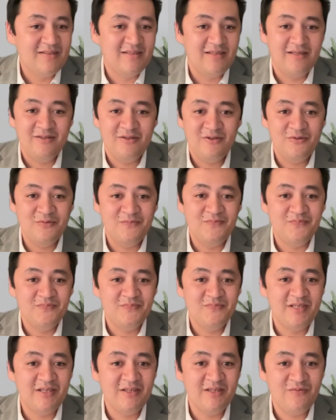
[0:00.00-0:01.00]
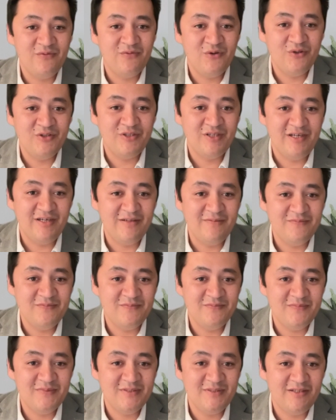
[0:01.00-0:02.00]
Thank you. Thank you for your
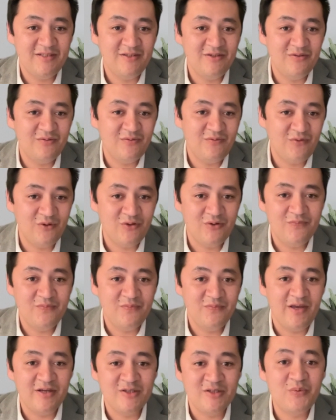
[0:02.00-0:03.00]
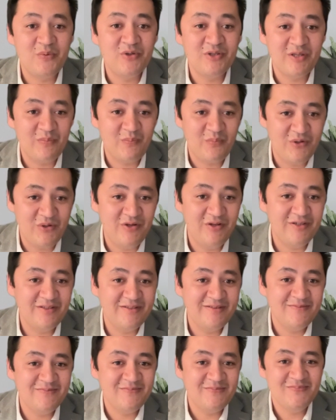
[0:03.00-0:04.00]
time. Thank you for expert
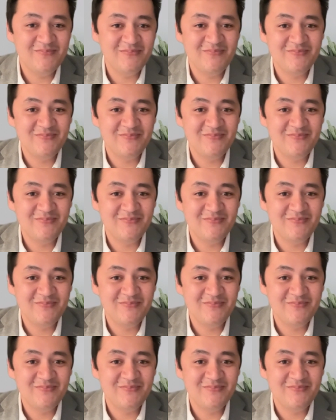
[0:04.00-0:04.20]
opinion.